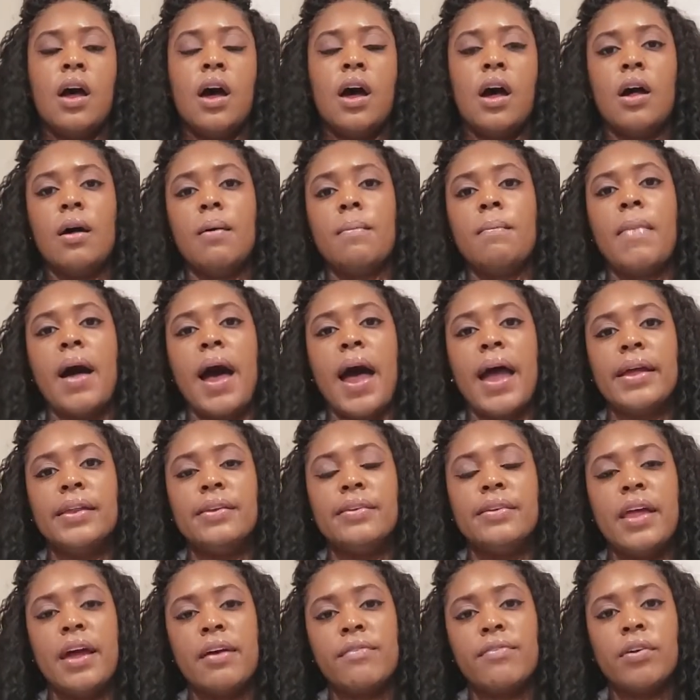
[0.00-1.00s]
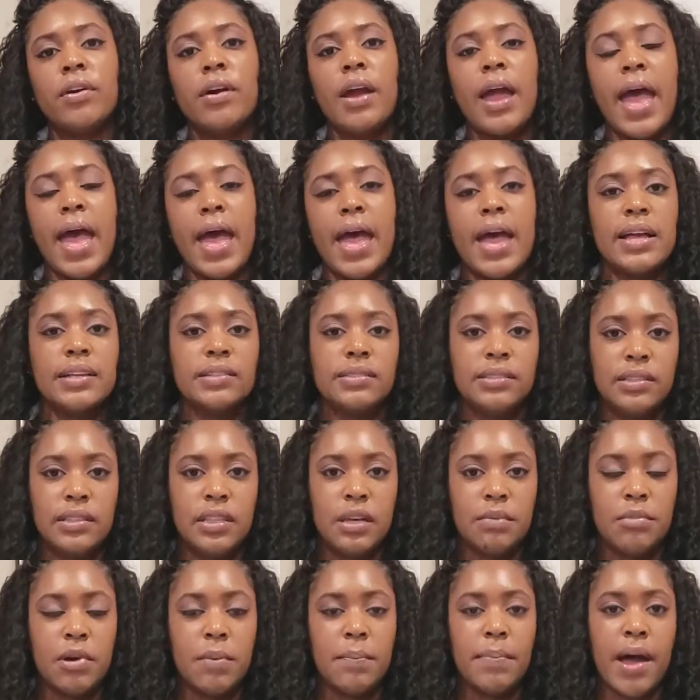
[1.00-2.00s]
I never asked
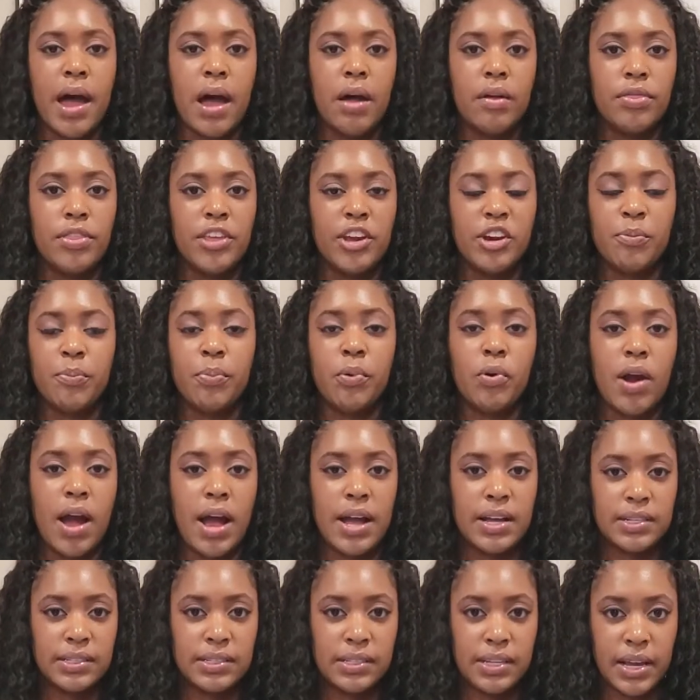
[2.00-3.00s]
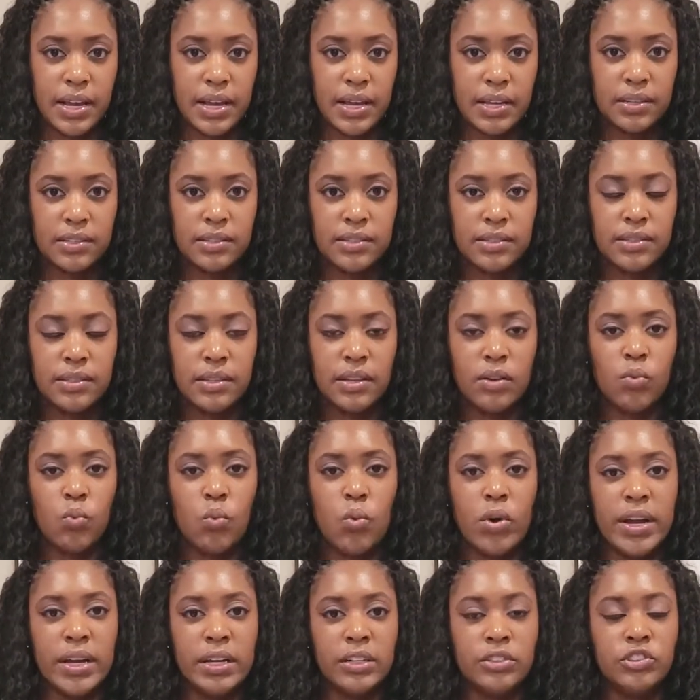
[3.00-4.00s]
them about their process,
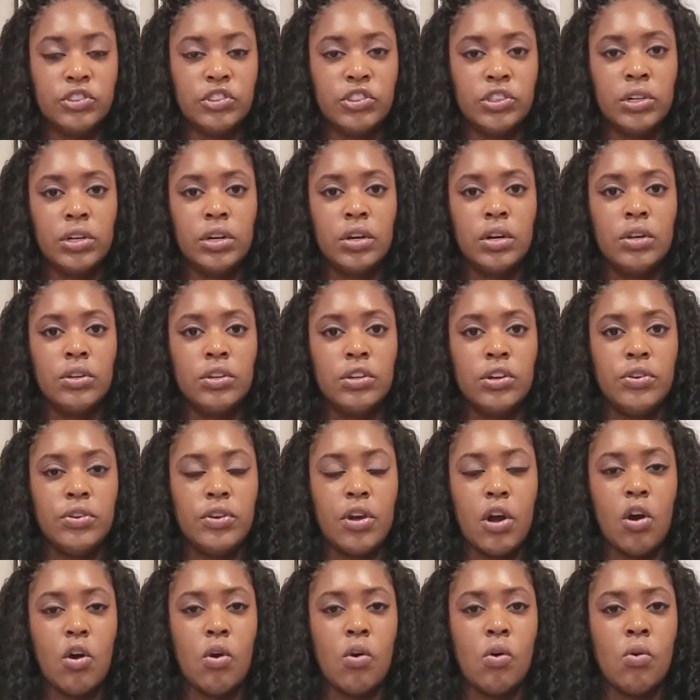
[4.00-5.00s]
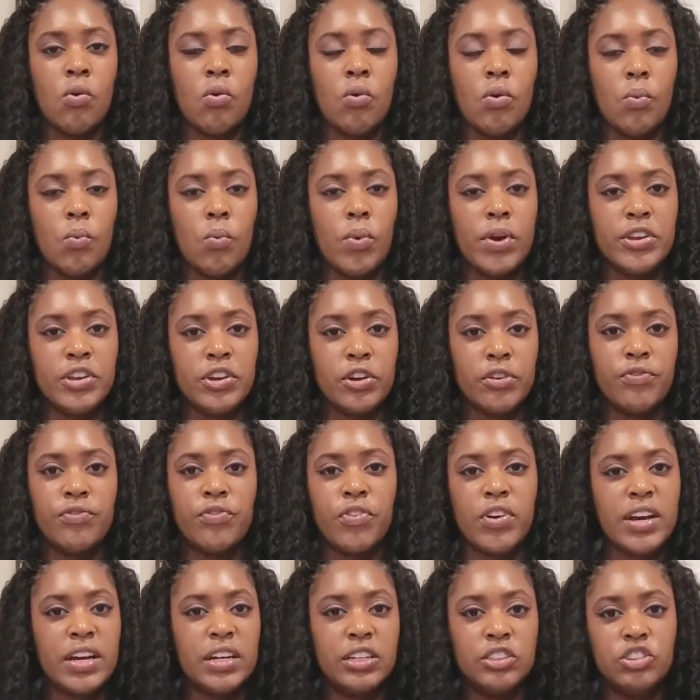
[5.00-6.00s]
which, you know, when you're
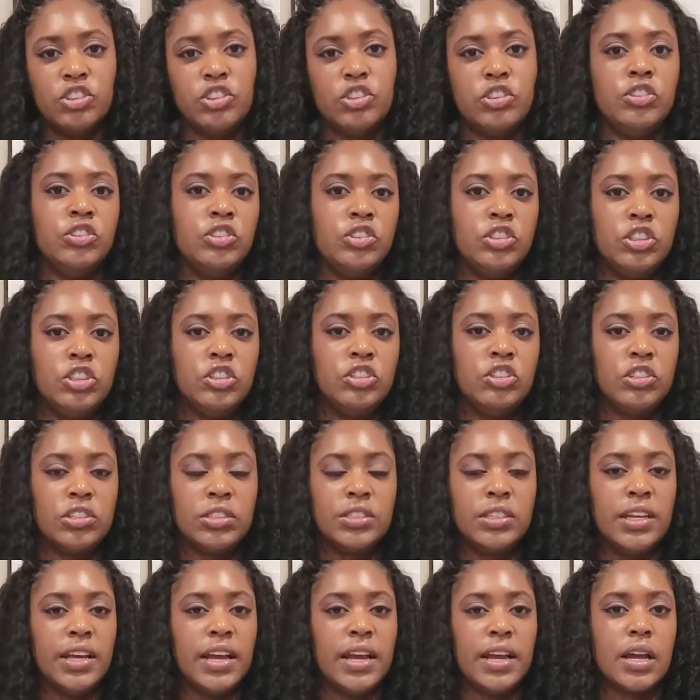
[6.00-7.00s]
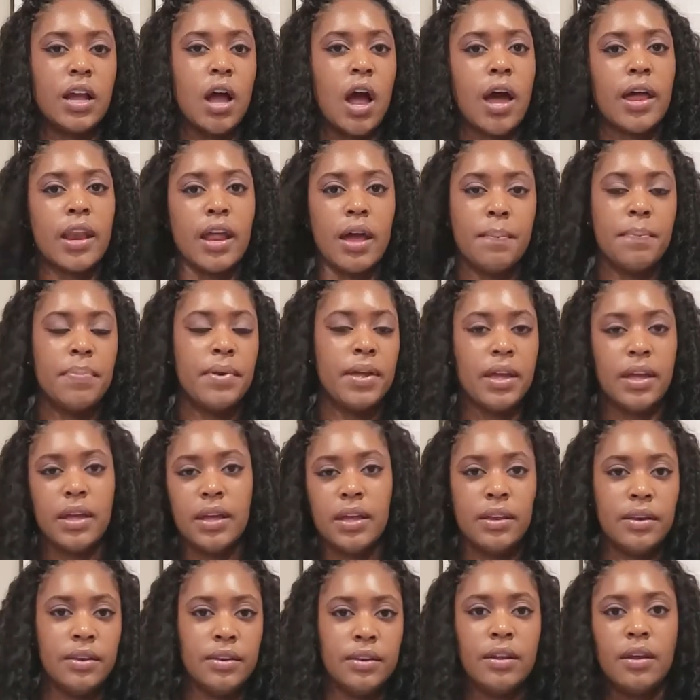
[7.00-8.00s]
friends, you just get caught up
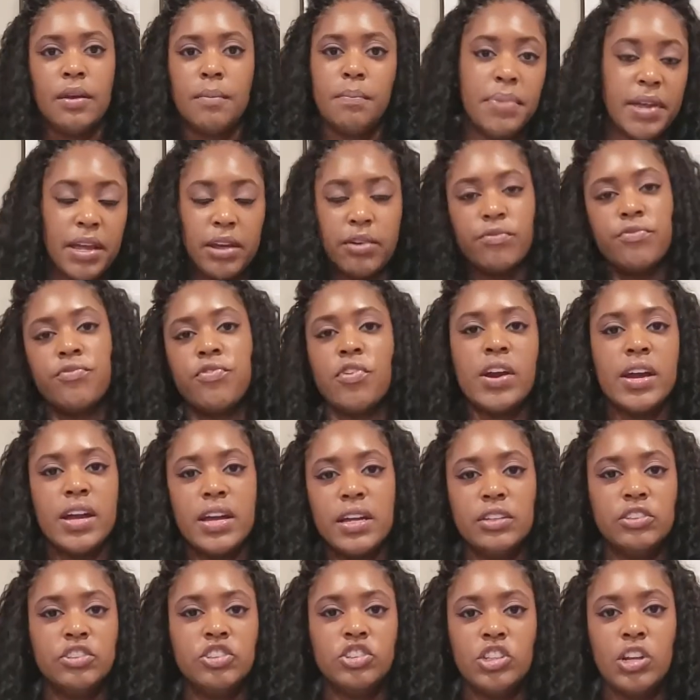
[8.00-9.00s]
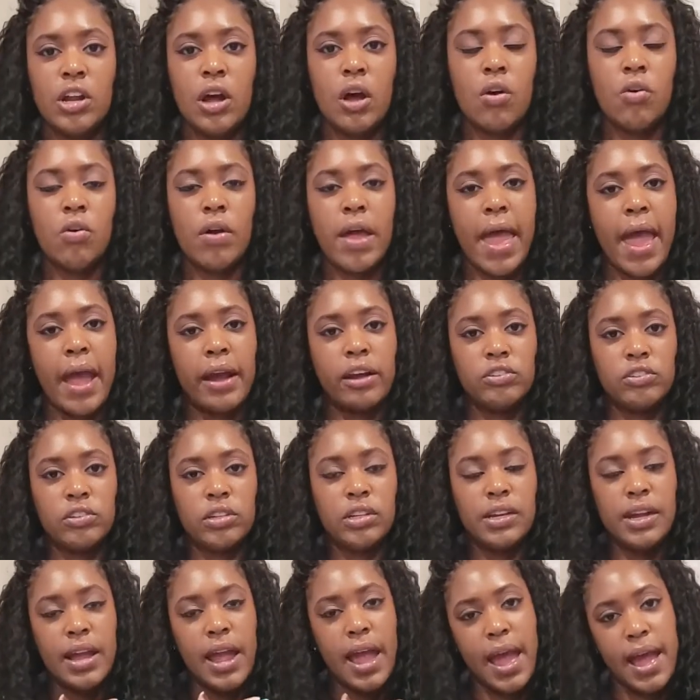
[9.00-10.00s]
in being friends. You don't
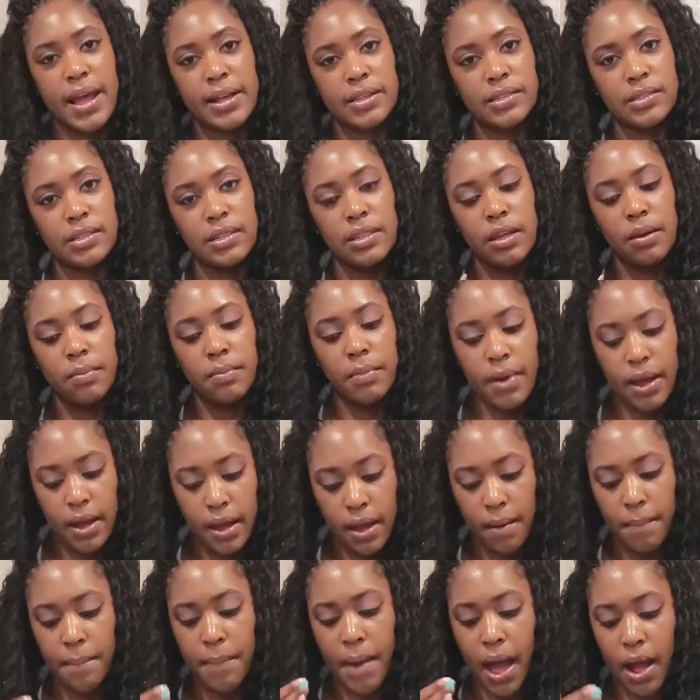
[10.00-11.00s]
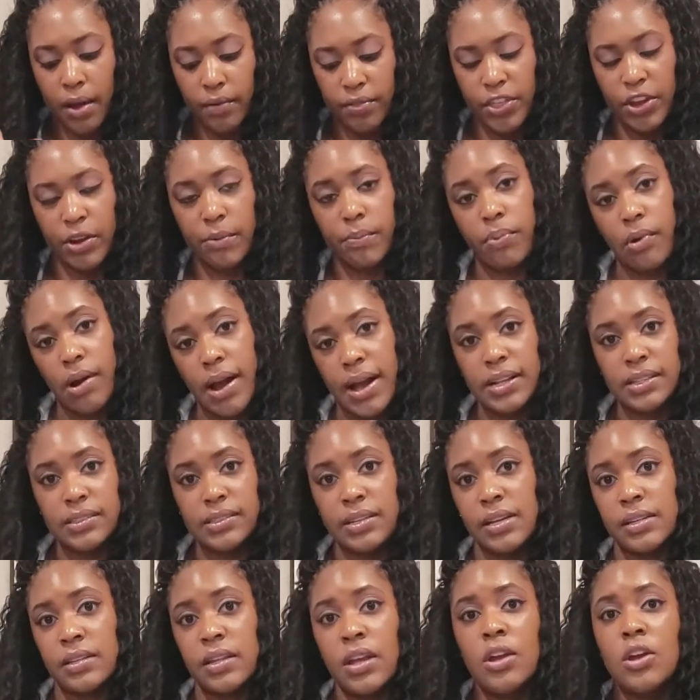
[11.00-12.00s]
actually ask them about their
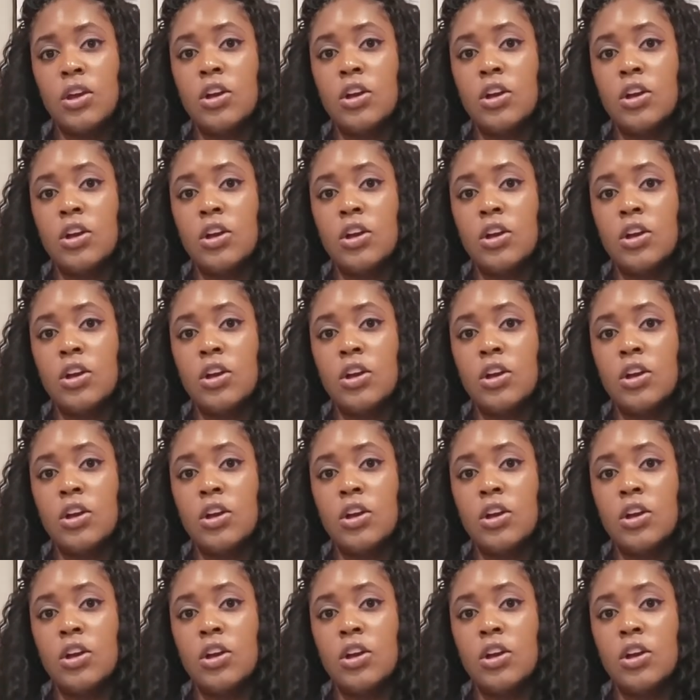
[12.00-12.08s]
process.